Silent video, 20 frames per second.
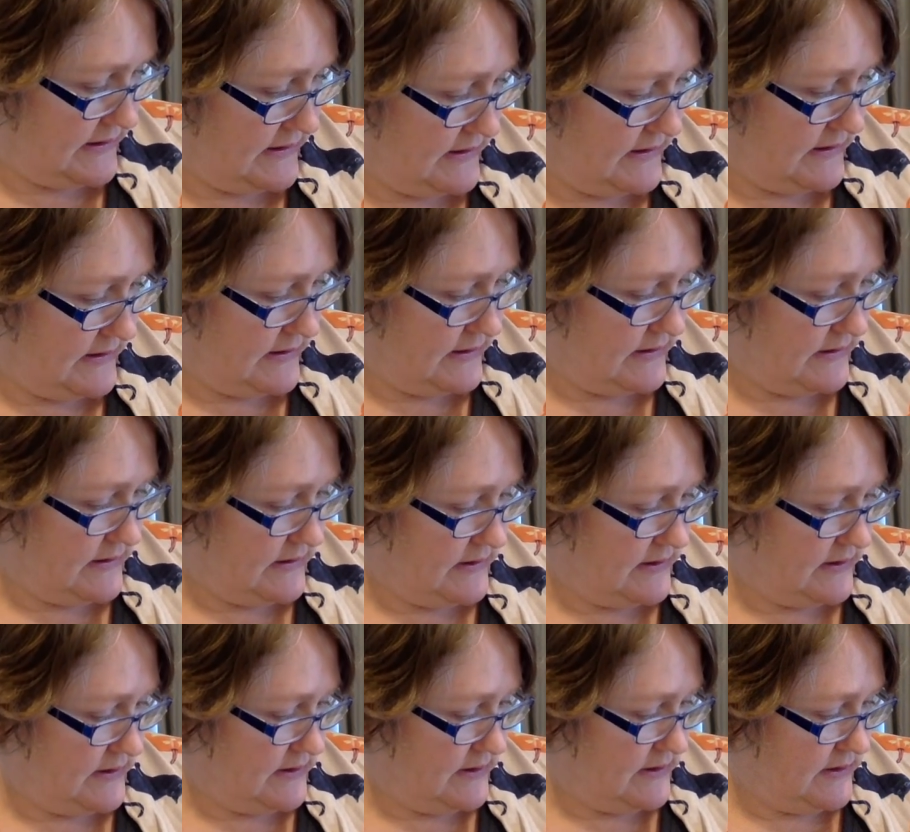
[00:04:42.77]

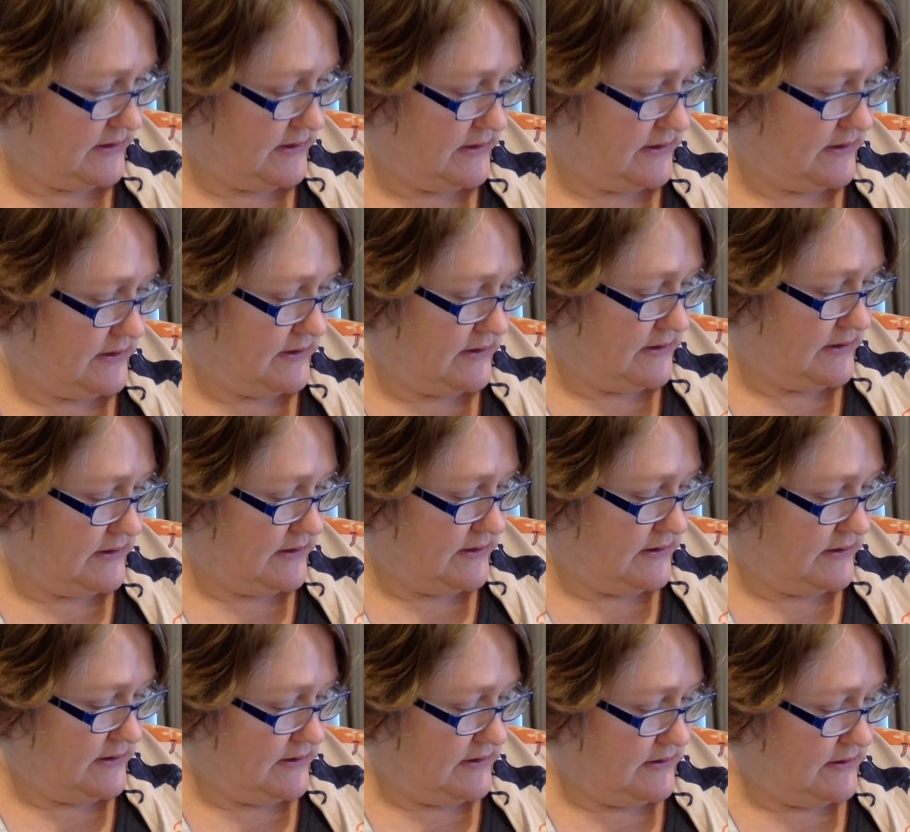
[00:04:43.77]

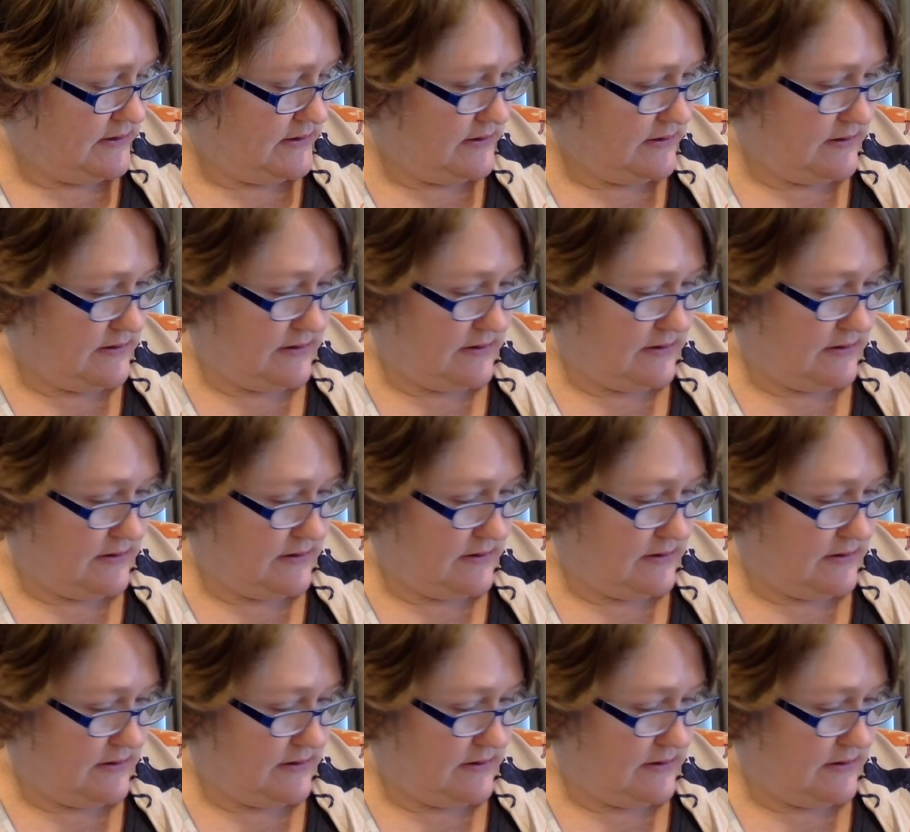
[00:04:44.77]
Nobody speaks.